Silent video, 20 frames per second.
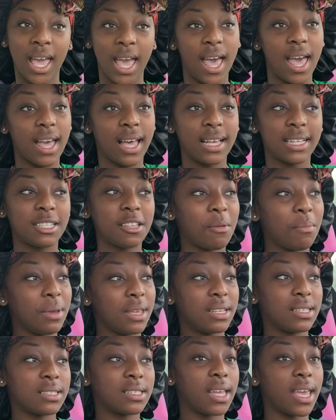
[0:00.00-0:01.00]
I got some
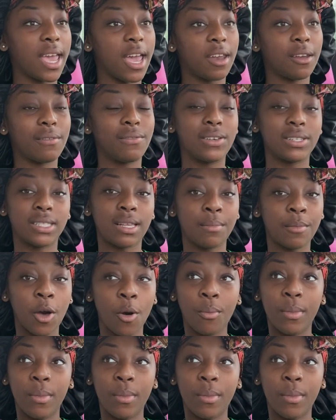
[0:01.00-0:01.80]
business to handle for some more